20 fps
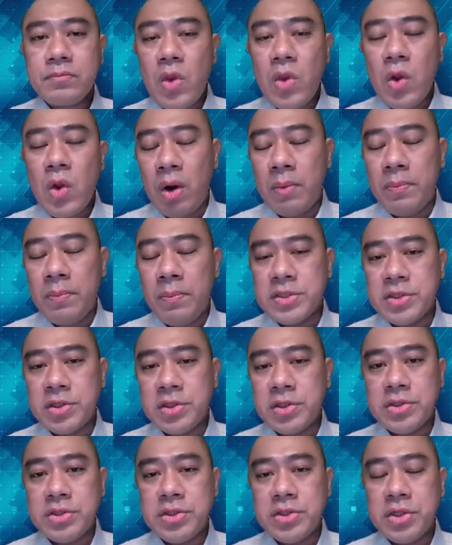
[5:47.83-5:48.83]

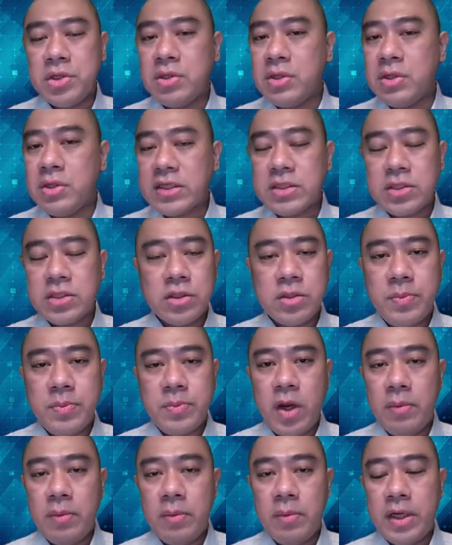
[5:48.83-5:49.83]
1.02, that's going to
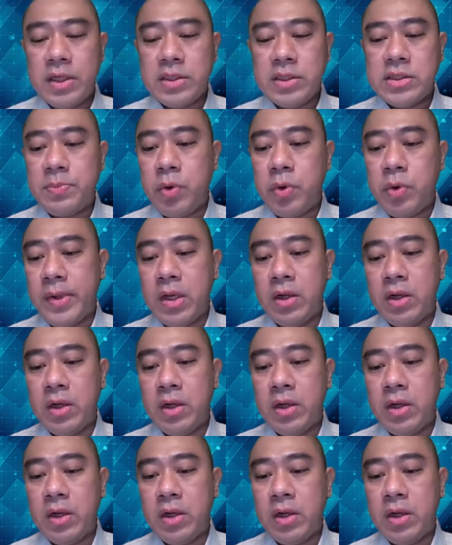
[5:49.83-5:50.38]
be our immediate support.